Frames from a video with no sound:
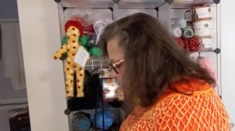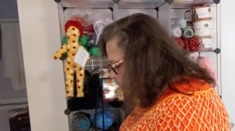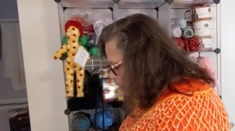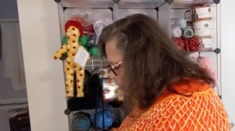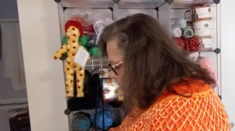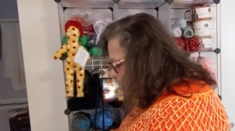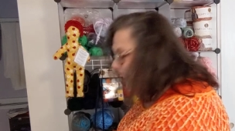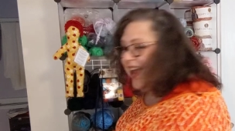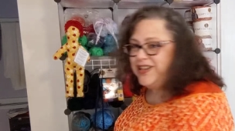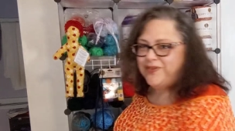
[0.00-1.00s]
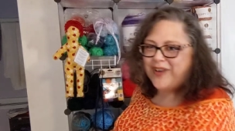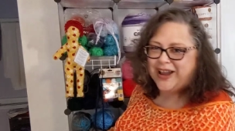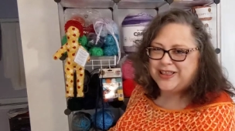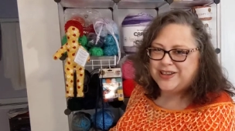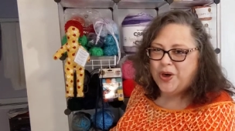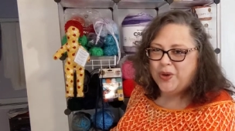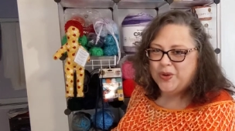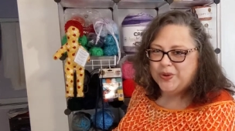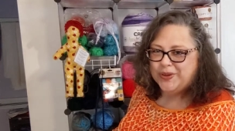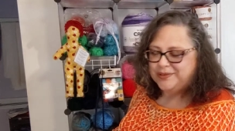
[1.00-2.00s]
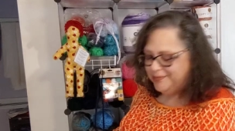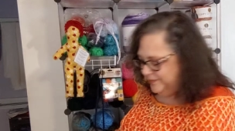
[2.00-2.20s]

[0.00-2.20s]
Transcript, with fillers: Okay. Had to find the hole.